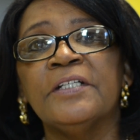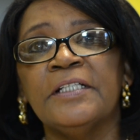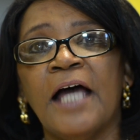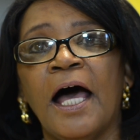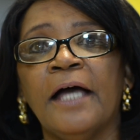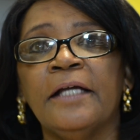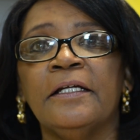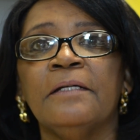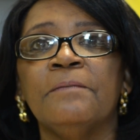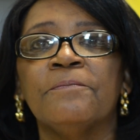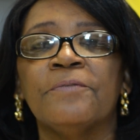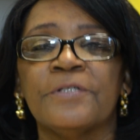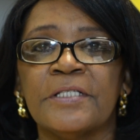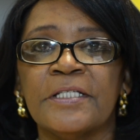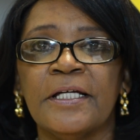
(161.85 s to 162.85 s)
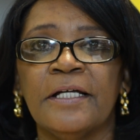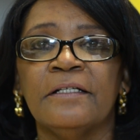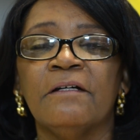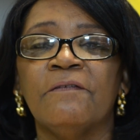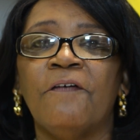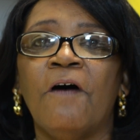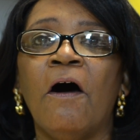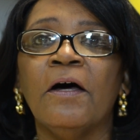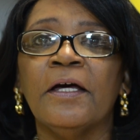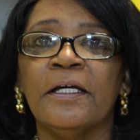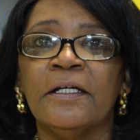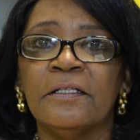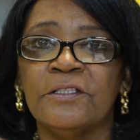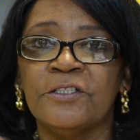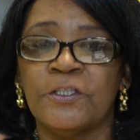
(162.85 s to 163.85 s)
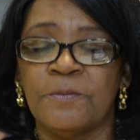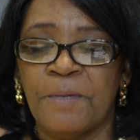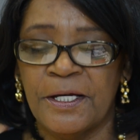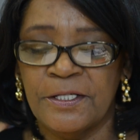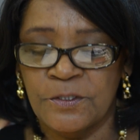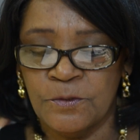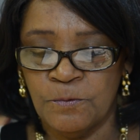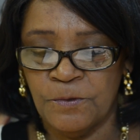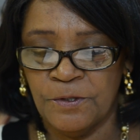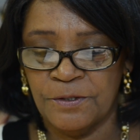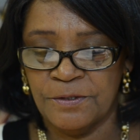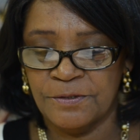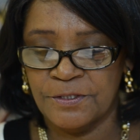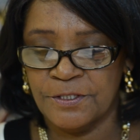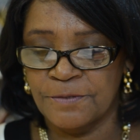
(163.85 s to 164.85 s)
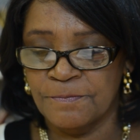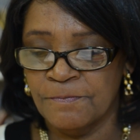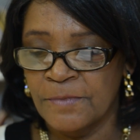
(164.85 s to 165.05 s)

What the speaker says: to 90% of all English-based words.